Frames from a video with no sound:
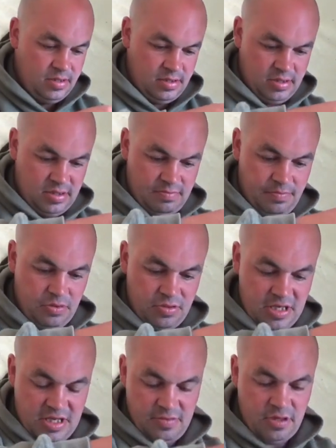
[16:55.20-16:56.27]
and pull
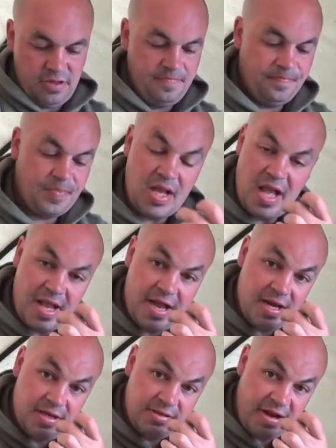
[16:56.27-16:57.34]
the other one, and get it
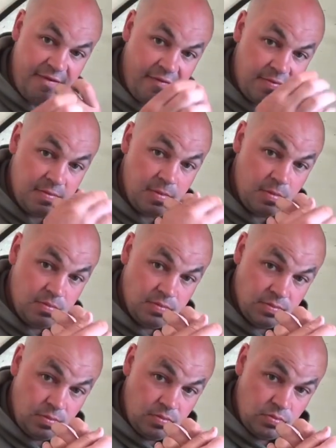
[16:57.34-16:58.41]
in your teeth,
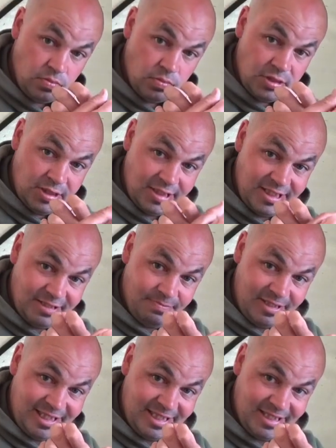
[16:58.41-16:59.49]
and just
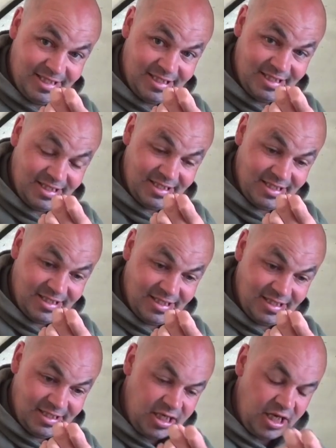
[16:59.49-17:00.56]
pull it.
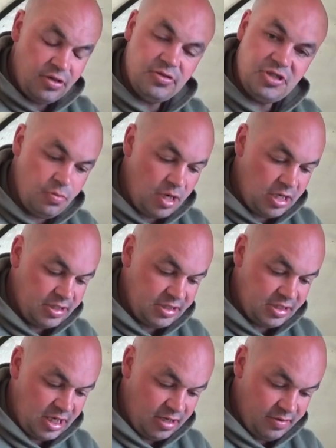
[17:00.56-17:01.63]
Not too hard to
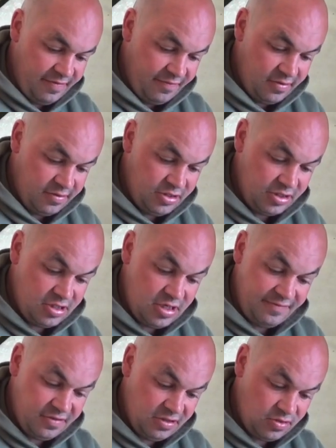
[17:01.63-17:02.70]
start with, just
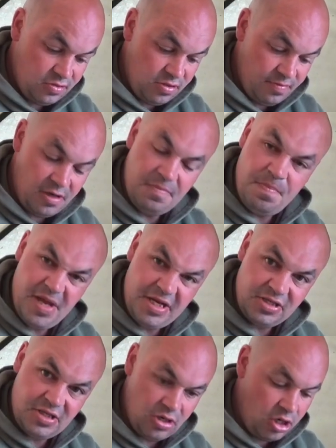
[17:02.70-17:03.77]
enough to sort of like
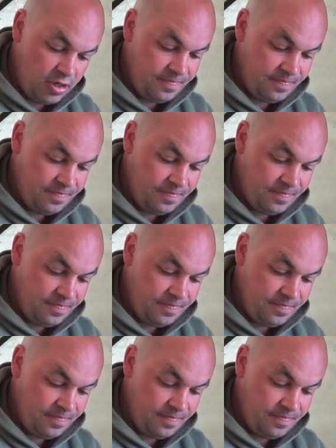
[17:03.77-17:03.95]
pinch the knot,